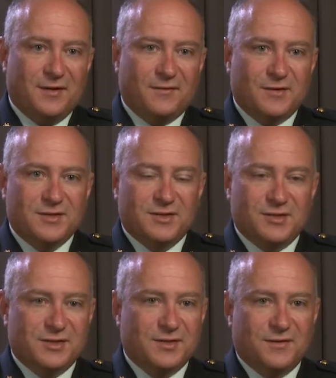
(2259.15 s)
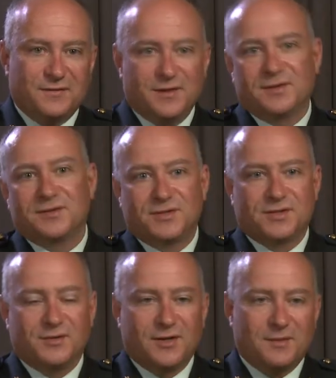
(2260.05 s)
various logistical vehicles
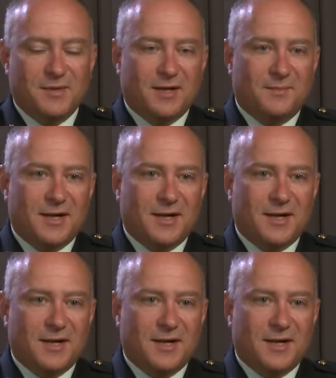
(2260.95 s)
just so I could make it